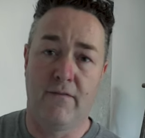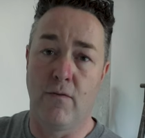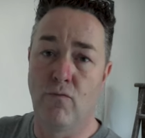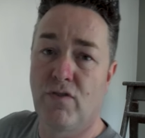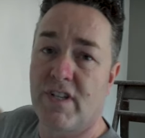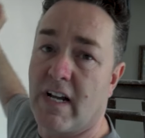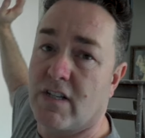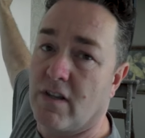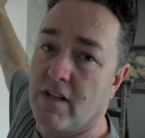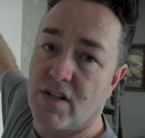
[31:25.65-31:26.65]
If it runs
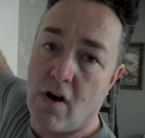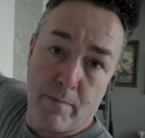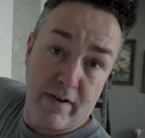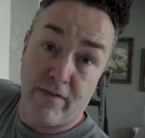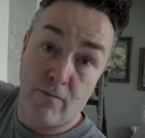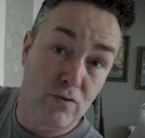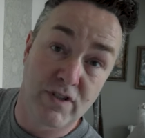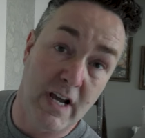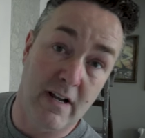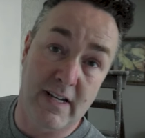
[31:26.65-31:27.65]
out at the top, if it
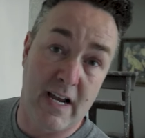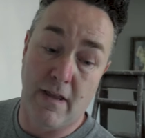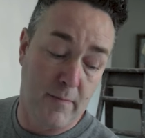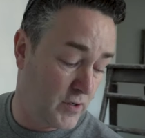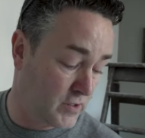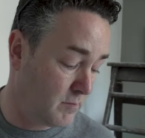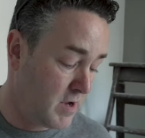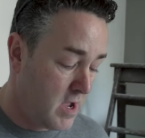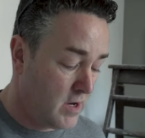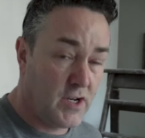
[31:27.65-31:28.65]
runs out down at the bottom,
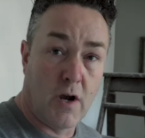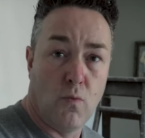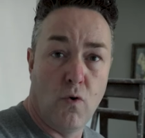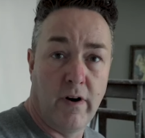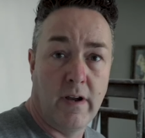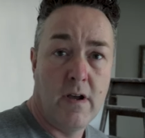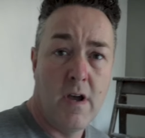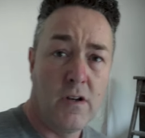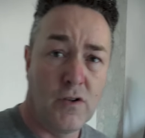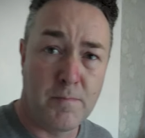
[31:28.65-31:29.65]
don't worry,
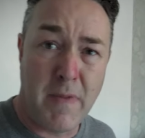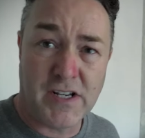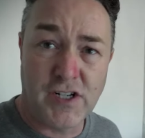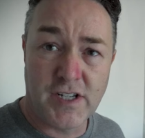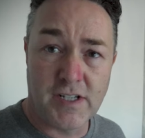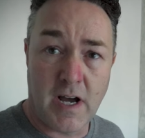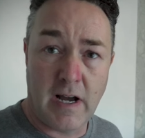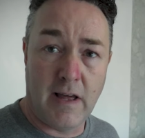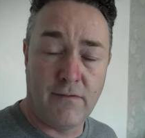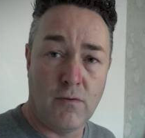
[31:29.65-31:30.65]
just match it at
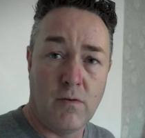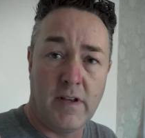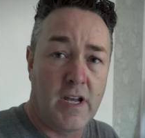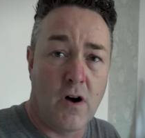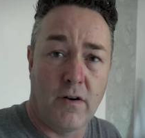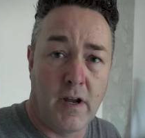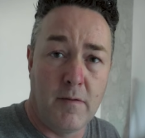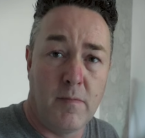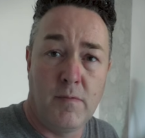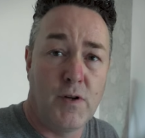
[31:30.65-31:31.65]
eye level. You can't
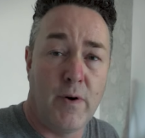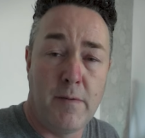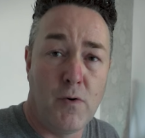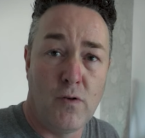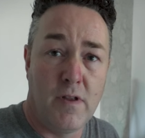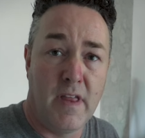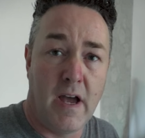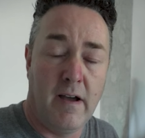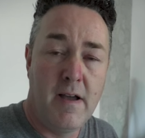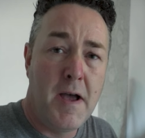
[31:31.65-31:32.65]
do any more than
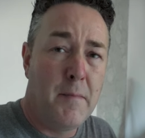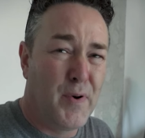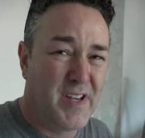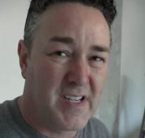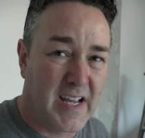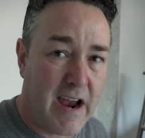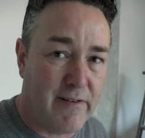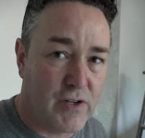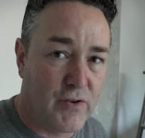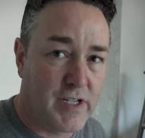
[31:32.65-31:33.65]
that, but it's a
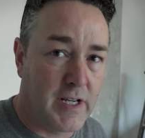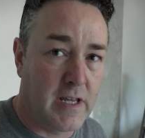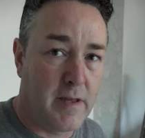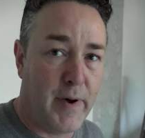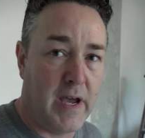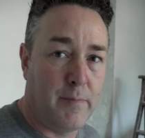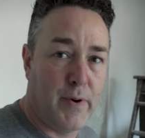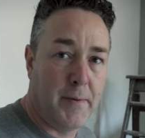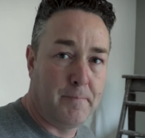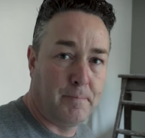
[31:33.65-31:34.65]
characteristic of the
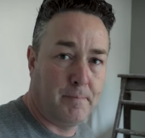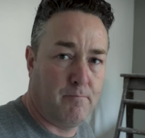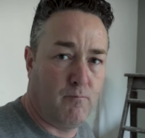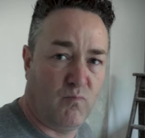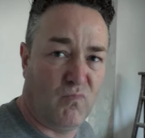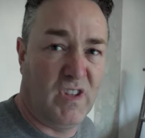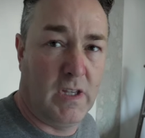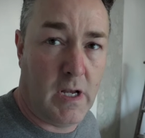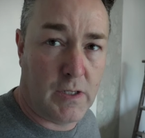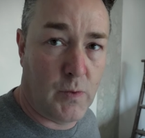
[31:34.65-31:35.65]
paper.
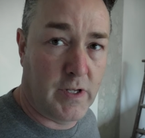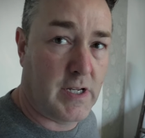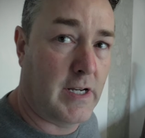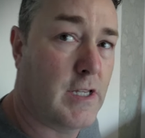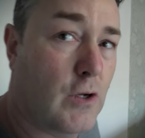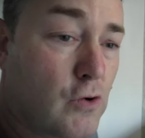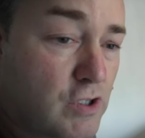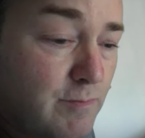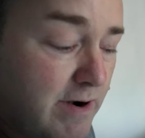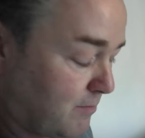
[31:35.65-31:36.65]
That's what I say to the
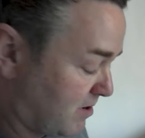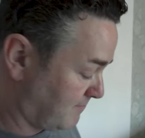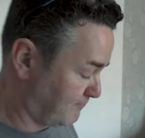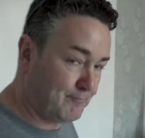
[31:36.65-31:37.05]
customer anyway.